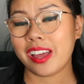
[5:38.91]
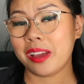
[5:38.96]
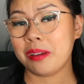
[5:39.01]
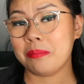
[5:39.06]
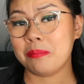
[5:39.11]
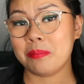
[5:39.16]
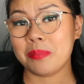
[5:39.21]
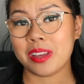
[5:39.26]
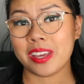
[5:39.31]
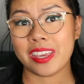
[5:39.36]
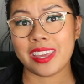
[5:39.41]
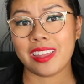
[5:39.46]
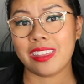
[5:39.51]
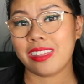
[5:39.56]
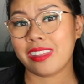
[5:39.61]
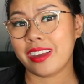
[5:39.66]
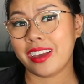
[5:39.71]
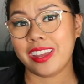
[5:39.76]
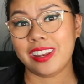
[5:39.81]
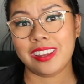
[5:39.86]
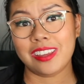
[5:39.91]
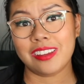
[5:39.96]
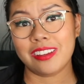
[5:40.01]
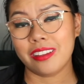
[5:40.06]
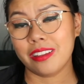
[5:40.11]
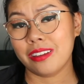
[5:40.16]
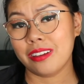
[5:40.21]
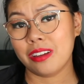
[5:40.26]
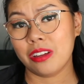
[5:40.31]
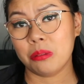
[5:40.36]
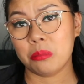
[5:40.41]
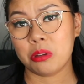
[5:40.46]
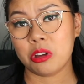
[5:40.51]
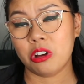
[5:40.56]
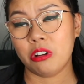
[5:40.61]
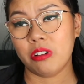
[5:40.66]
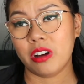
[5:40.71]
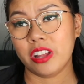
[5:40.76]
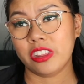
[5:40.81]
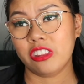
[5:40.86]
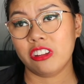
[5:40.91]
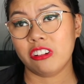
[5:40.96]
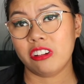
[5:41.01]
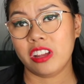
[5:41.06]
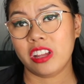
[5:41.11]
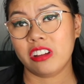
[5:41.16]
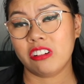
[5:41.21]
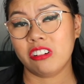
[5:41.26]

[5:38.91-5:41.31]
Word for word: I'm against the idea of co authoring